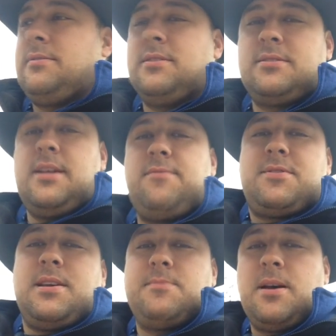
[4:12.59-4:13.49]
Just never
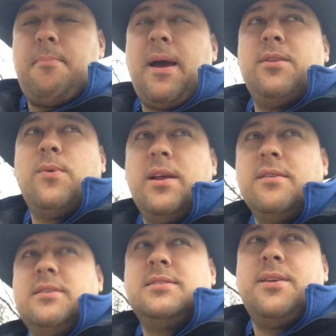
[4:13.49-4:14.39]
seems how bad the
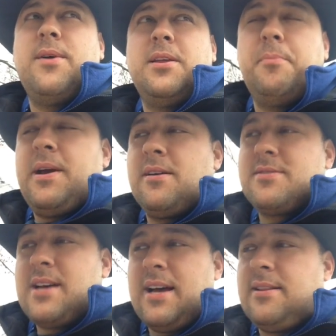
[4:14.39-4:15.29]
weather is. They'd rather be
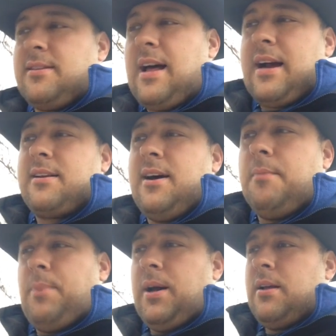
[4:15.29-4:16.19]
outside than locked
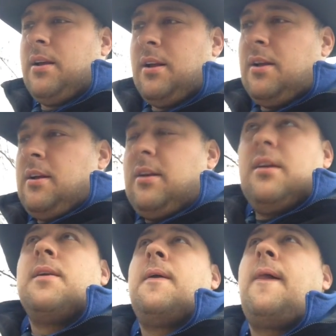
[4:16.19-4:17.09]
up, but
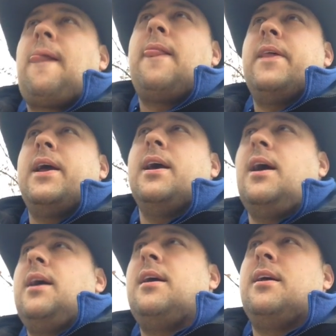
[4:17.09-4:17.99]
they
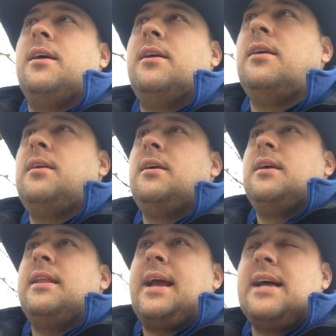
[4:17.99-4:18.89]

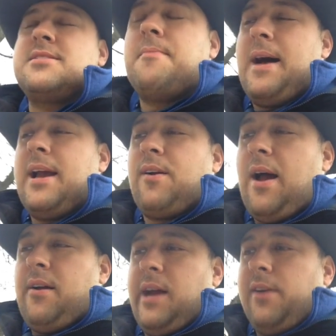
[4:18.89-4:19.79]
got some high
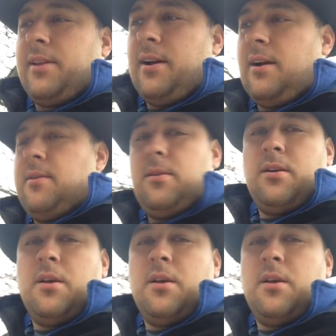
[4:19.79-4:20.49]
ground out there.